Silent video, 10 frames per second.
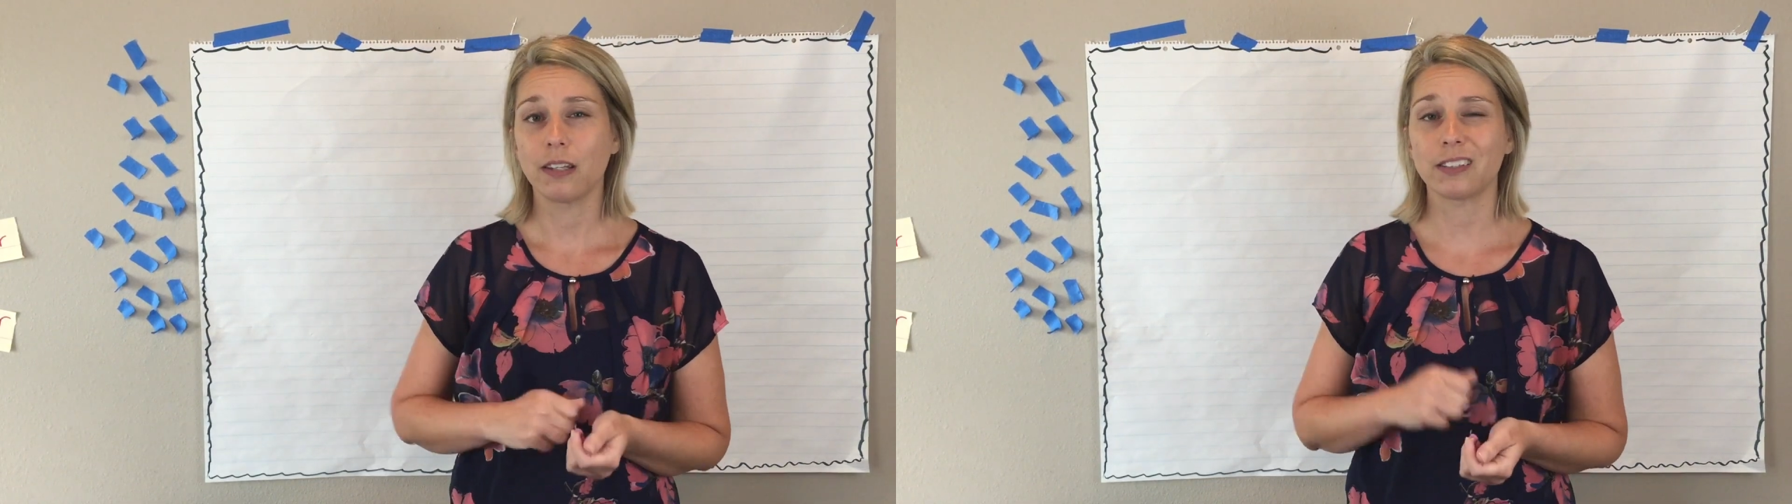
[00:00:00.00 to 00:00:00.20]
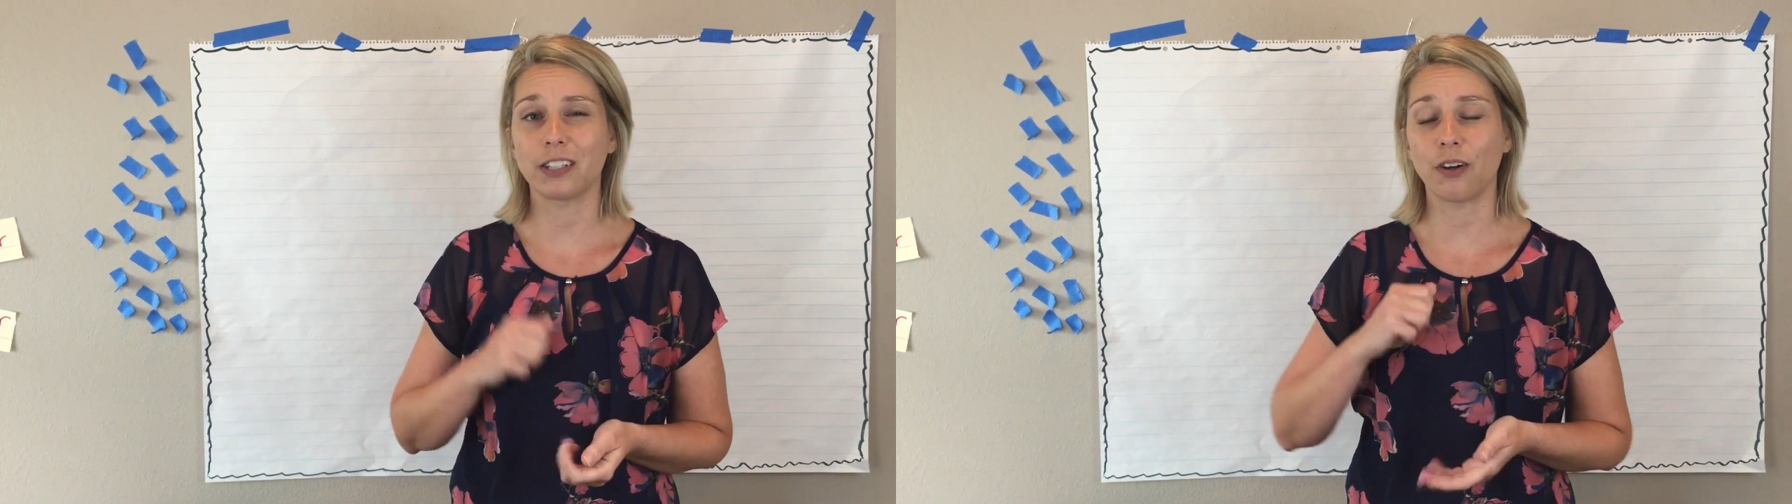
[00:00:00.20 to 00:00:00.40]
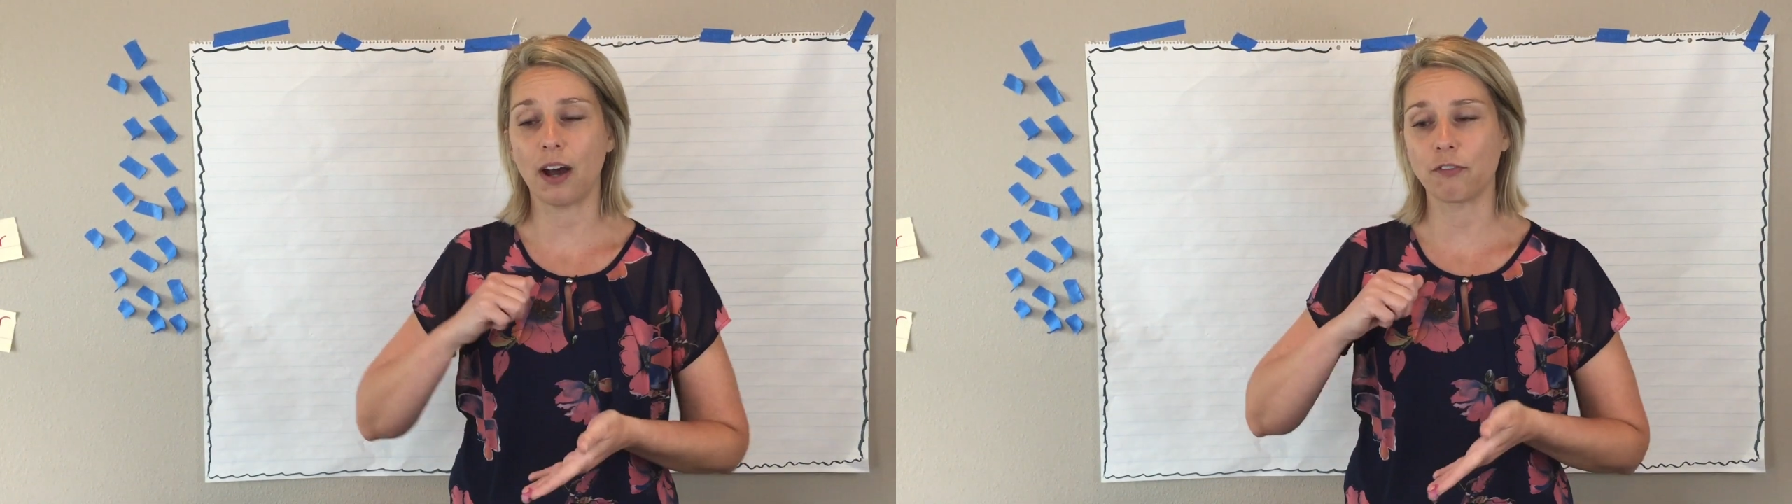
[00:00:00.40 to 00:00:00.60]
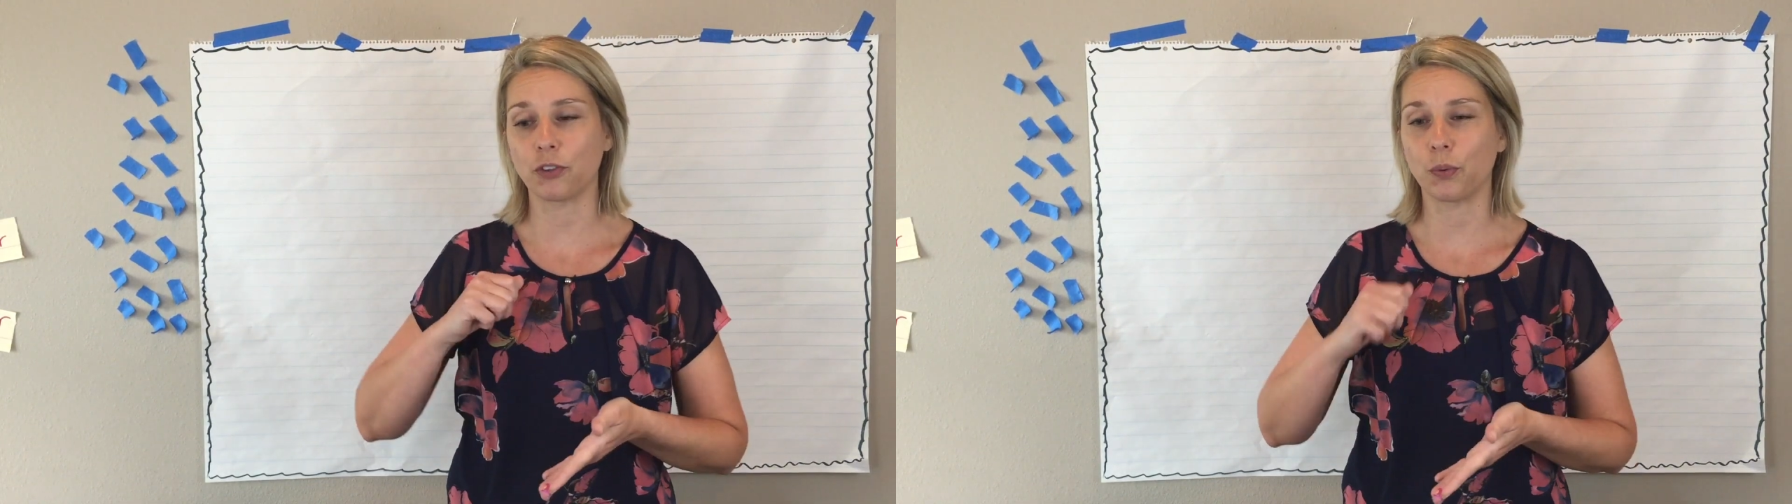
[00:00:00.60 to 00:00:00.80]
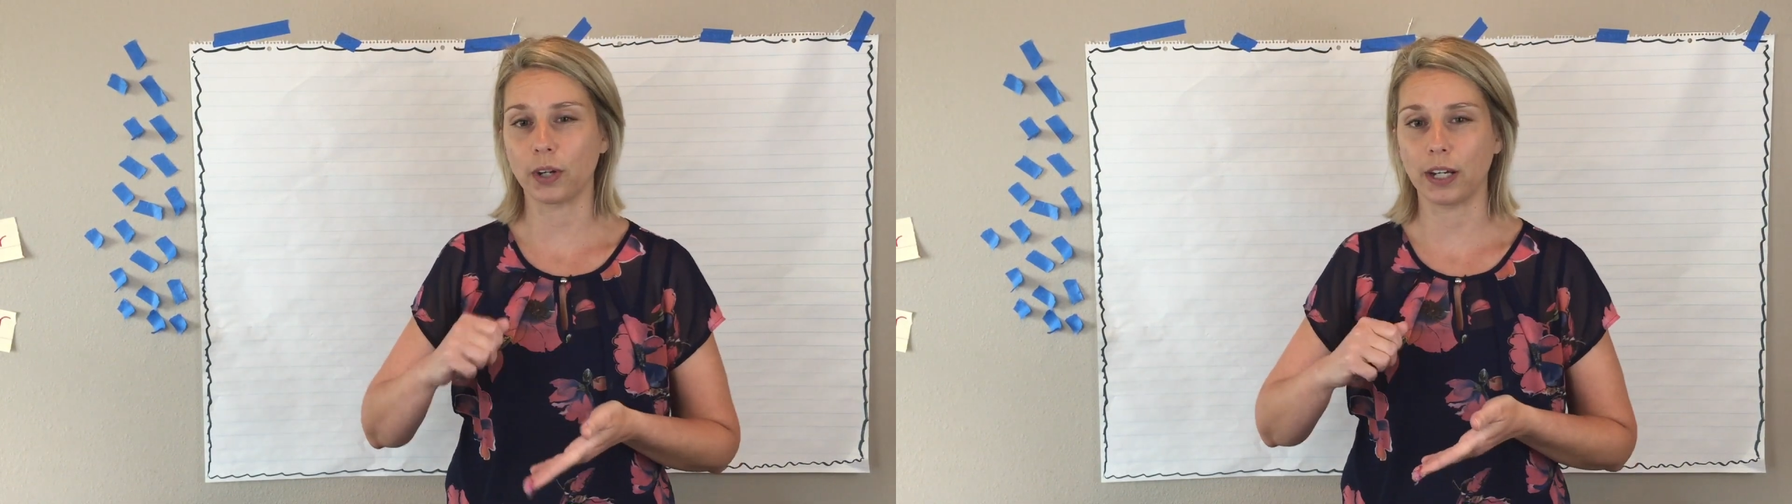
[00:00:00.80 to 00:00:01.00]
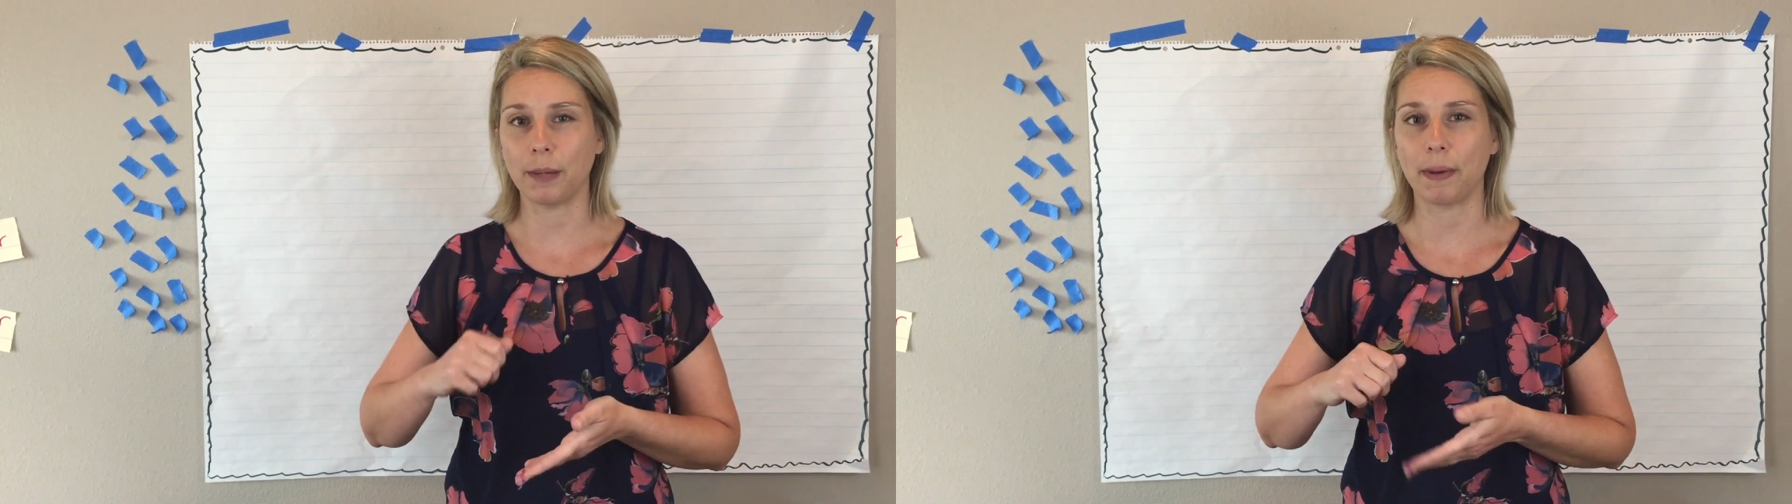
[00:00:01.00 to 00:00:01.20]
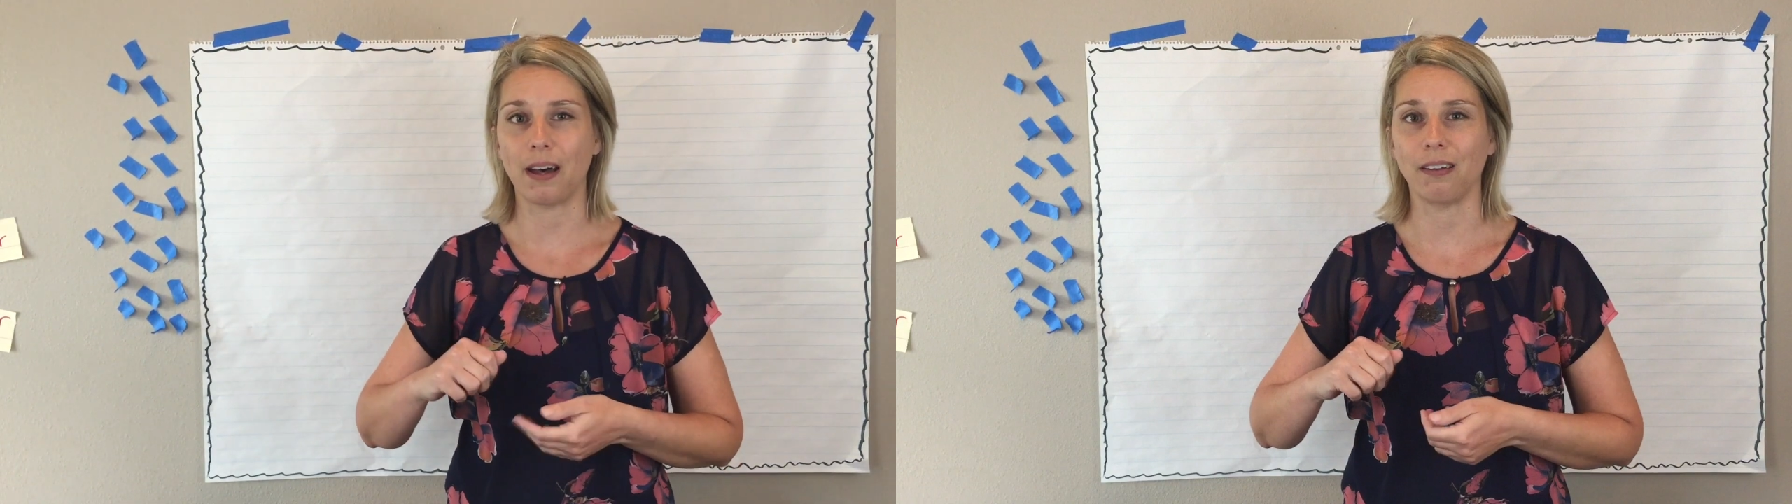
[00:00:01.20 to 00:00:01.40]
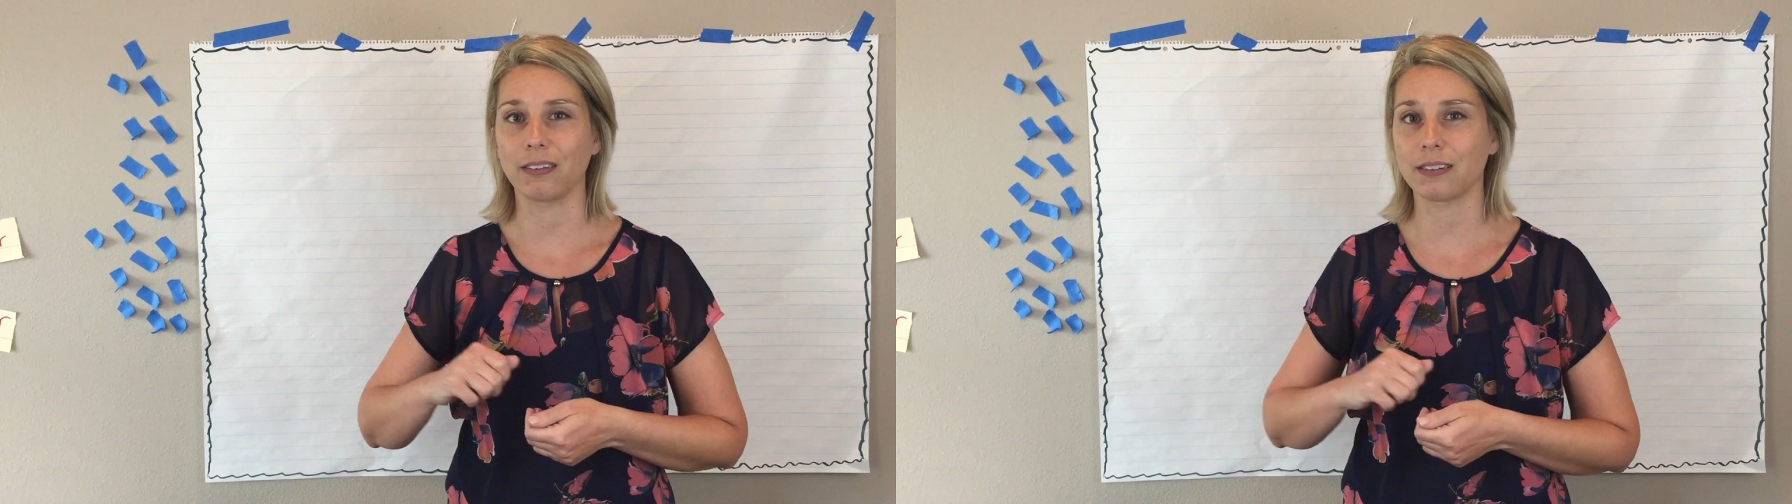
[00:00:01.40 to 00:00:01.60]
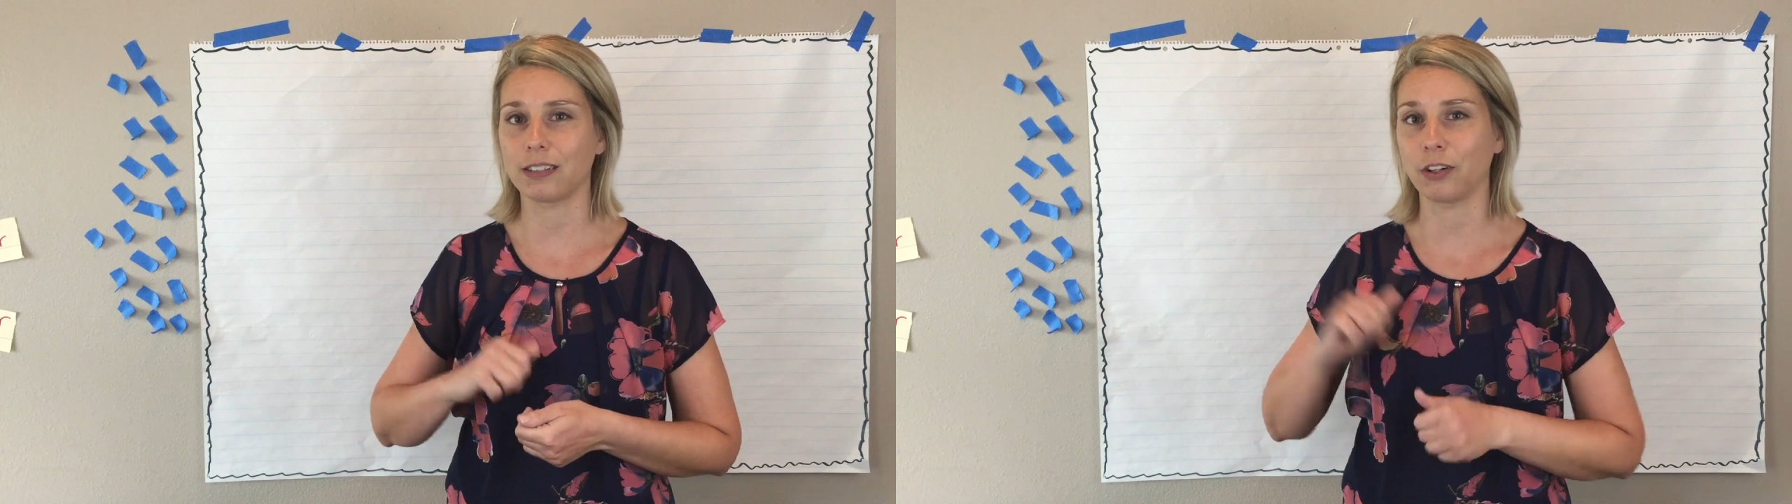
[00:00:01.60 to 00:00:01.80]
so you don't have to worry about,